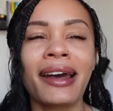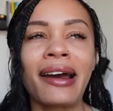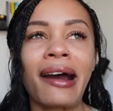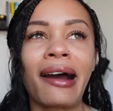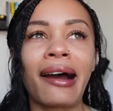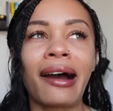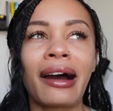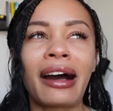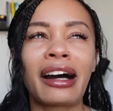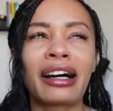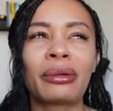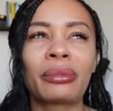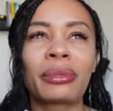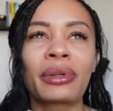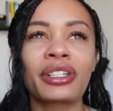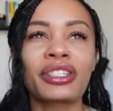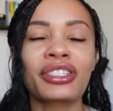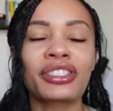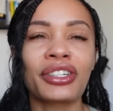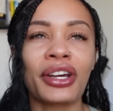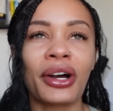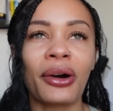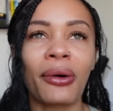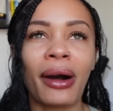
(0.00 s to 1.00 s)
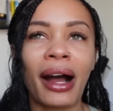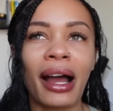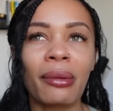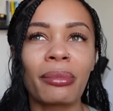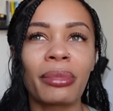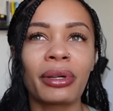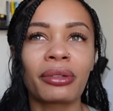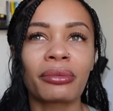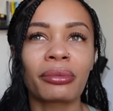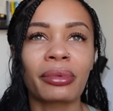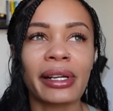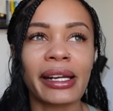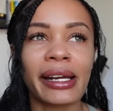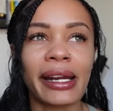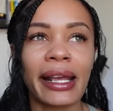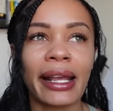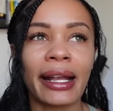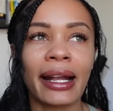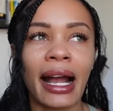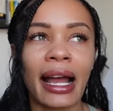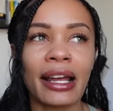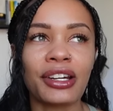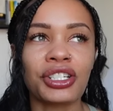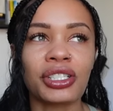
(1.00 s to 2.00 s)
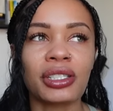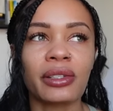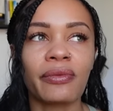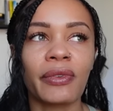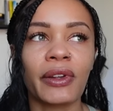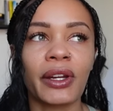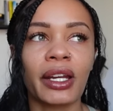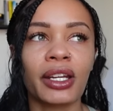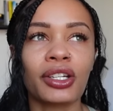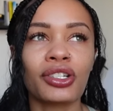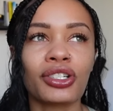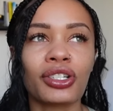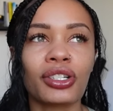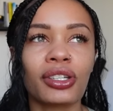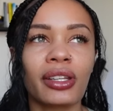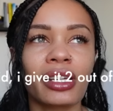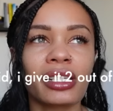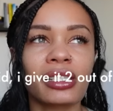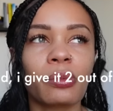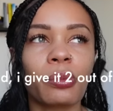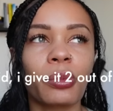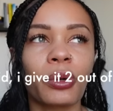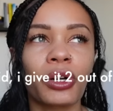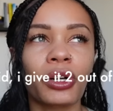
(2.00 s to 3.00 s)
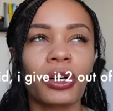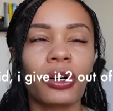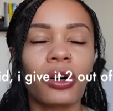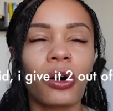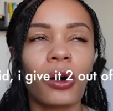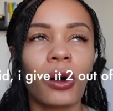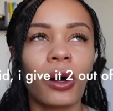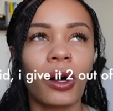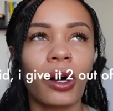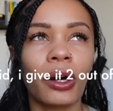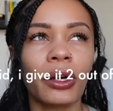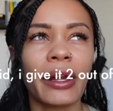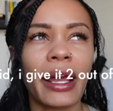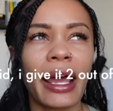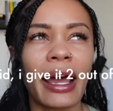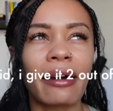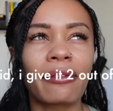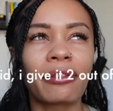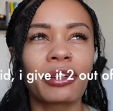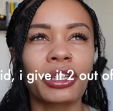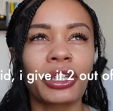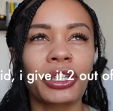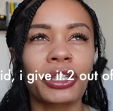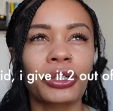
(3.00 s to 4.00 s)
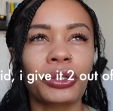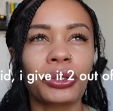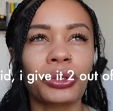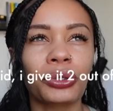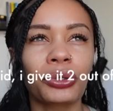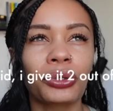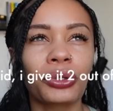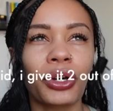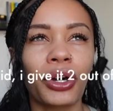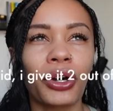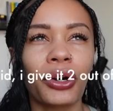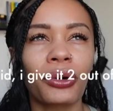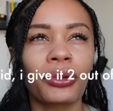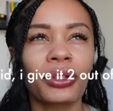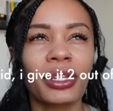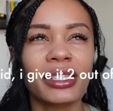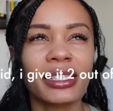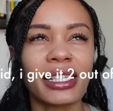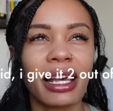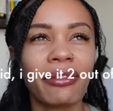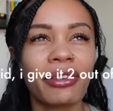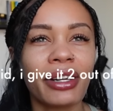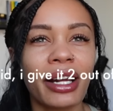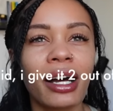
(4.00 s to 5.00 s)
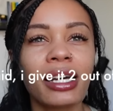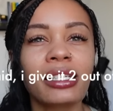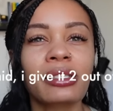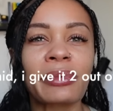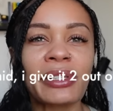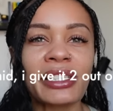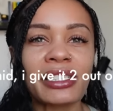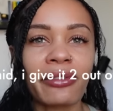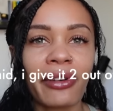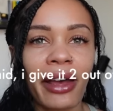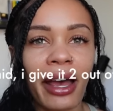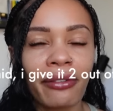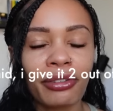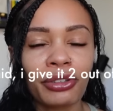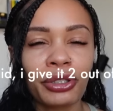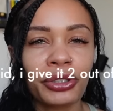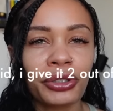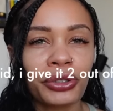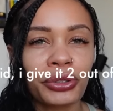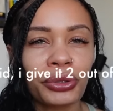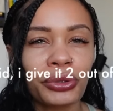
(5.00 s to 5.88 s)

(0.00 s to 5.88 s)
Um, so I've been reading, I just finished this book called Evelyn Hugo, The Seven Husbands of Evelyn